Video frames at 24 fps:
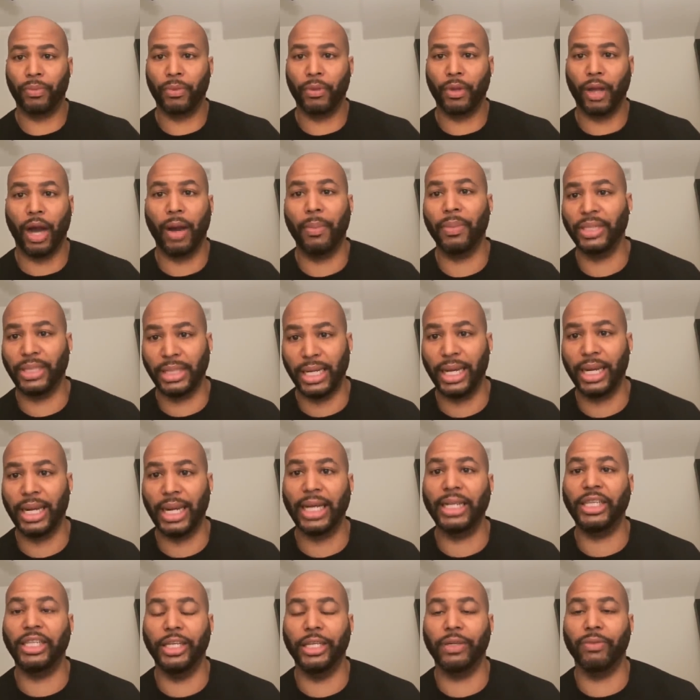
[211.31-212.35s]
I'm gonna tell you
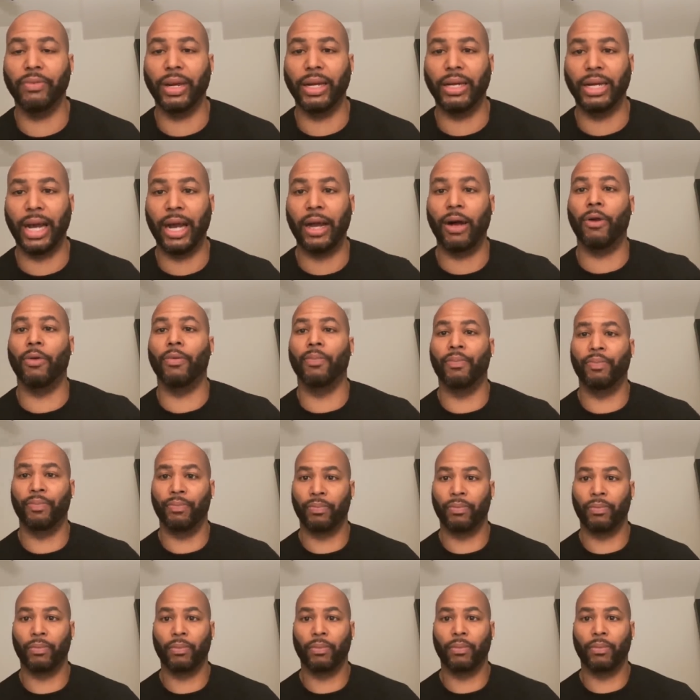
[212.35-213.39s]
that shit right now.
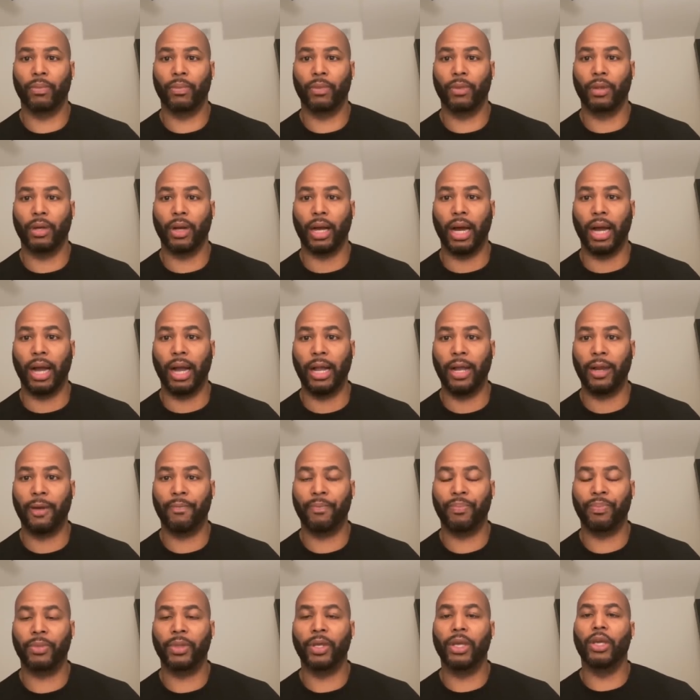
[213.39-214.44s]
All right,
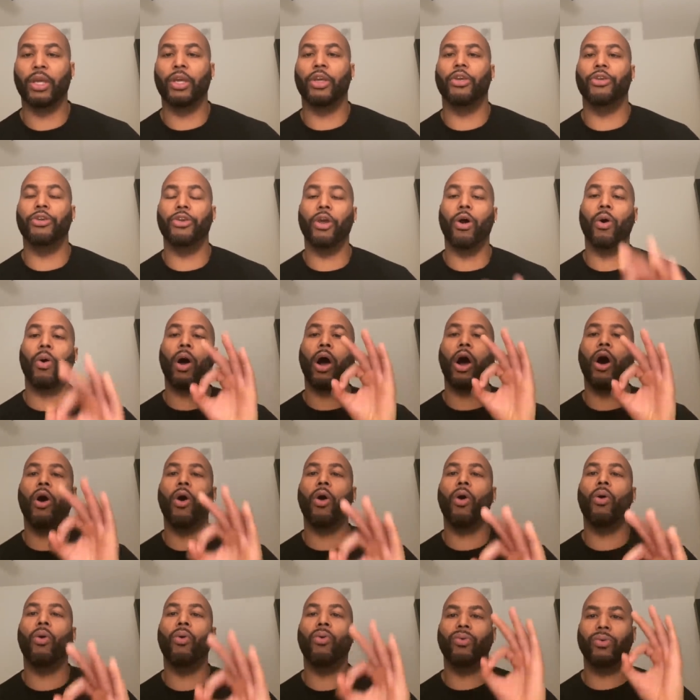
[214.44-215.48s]
your
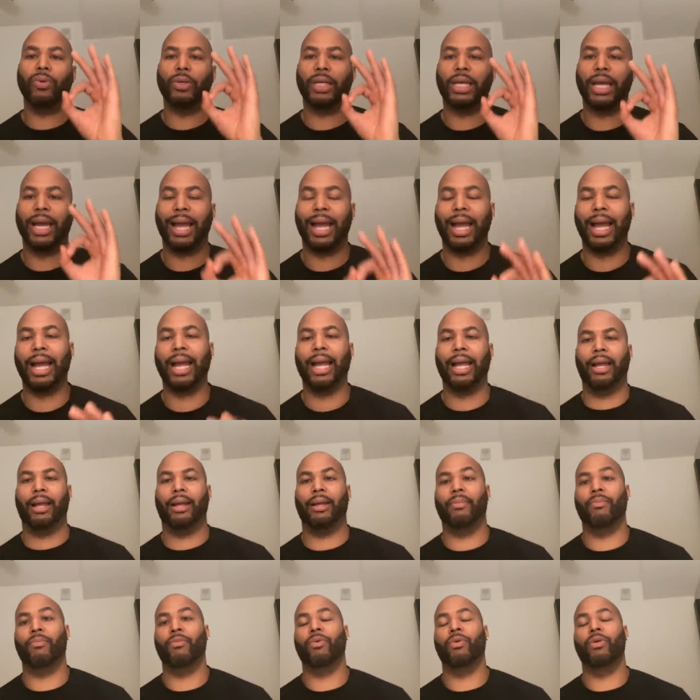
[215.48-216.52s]
own
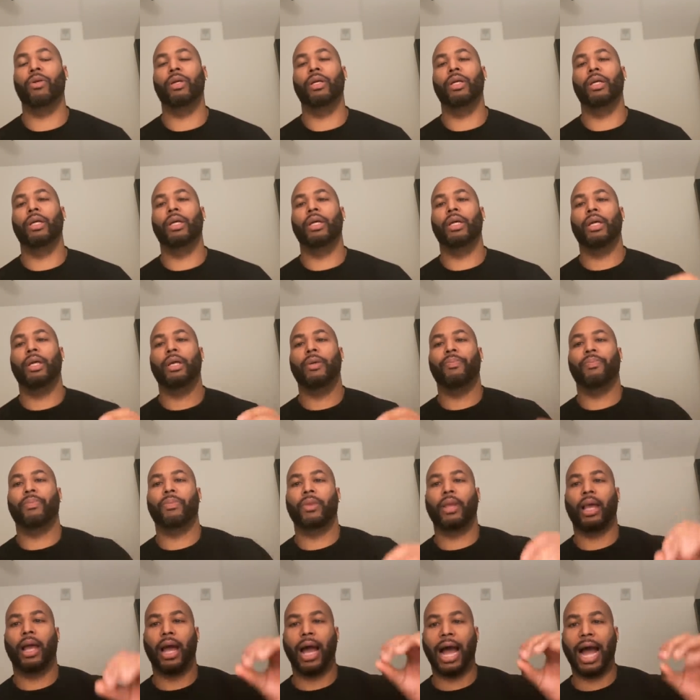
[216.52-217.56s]
kind.
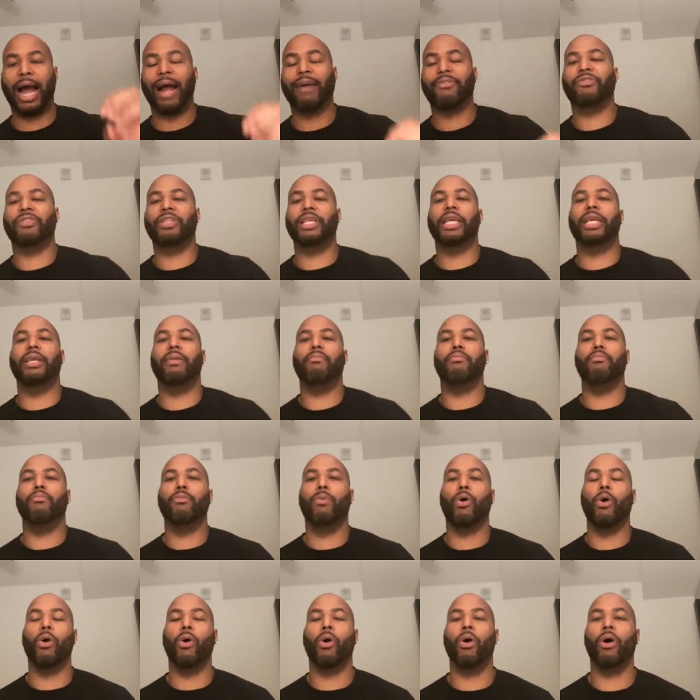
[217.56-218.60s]
I've seen
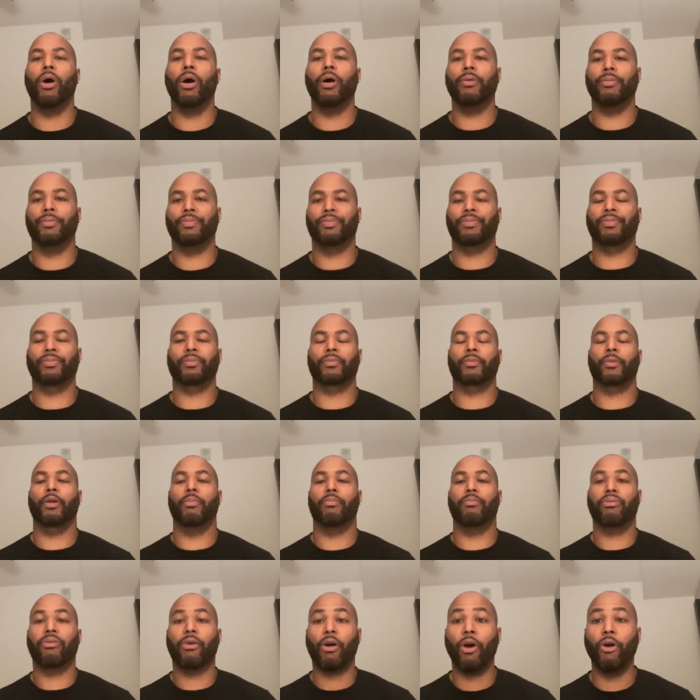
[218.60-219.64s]
more
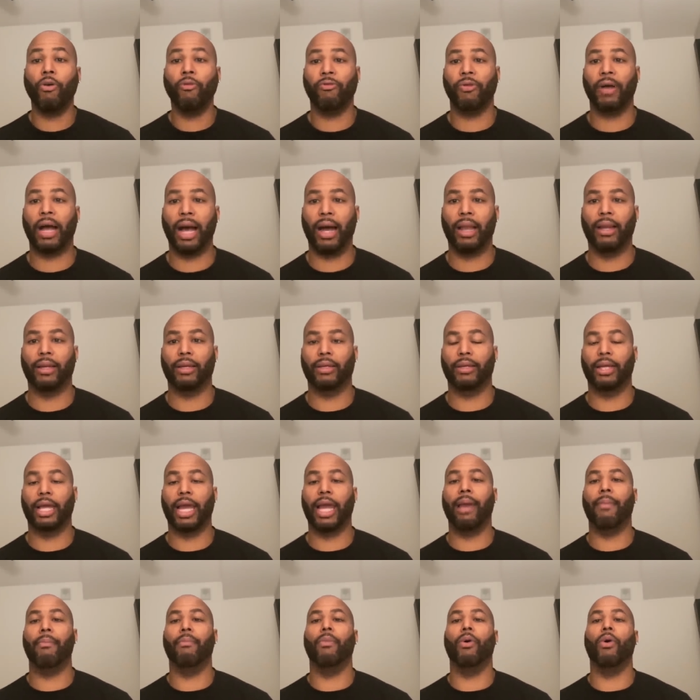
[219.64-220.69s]
profiling
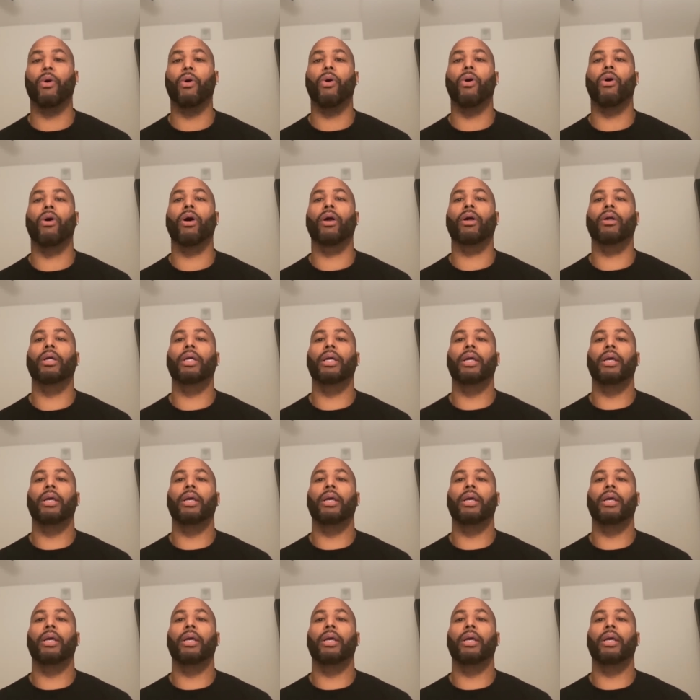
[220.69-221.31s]
and more